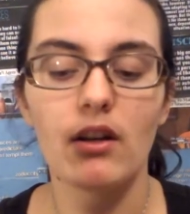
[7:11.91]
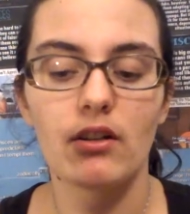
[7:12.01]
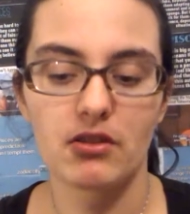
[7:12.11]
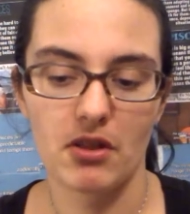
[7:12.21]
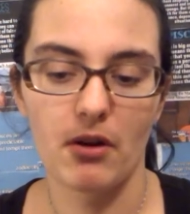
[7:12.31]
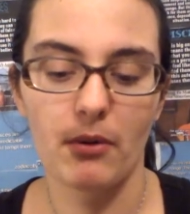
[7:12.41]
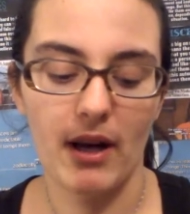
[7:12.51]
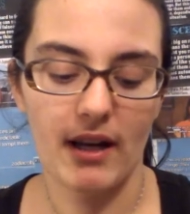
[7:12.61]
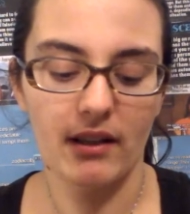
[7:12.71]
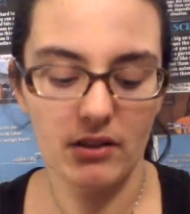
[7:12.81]
So
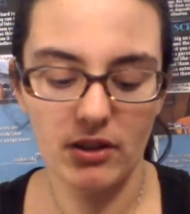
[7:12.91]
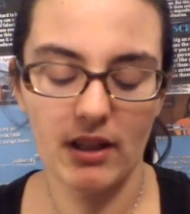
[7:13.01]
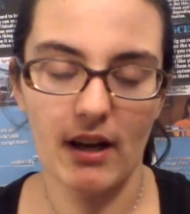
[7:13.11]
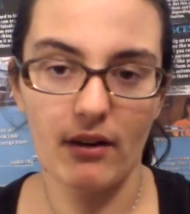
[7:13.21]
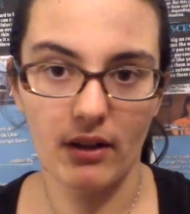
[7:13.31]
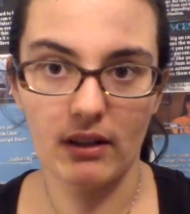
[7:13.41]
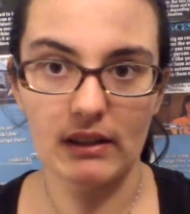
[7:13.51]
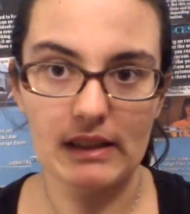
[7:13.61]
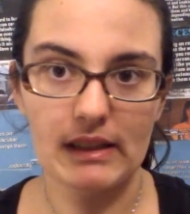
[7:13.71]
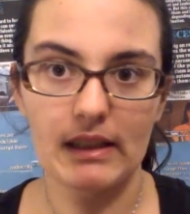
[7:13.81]
I took it out,
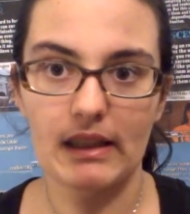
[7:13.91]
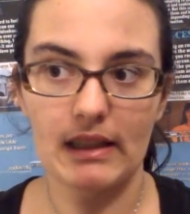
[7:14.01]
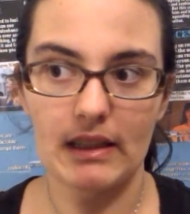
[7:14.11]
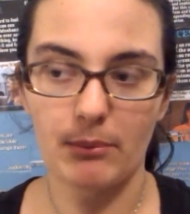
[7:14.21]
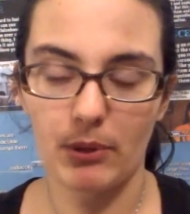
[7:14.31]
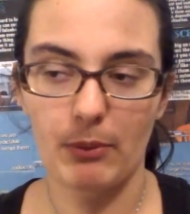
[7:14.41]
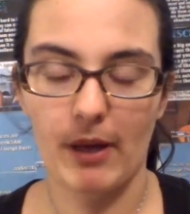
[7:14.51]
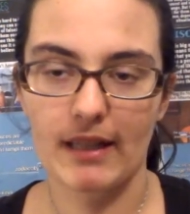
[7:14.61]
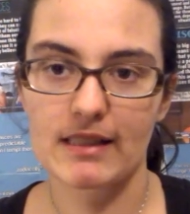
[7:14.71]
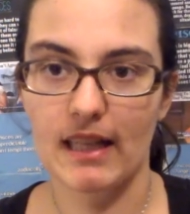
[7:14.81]
cleaned it, and then put it back
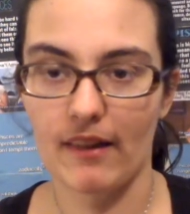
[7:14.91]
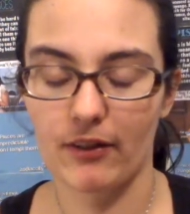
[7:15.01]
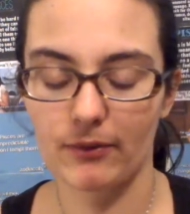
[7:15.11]
together.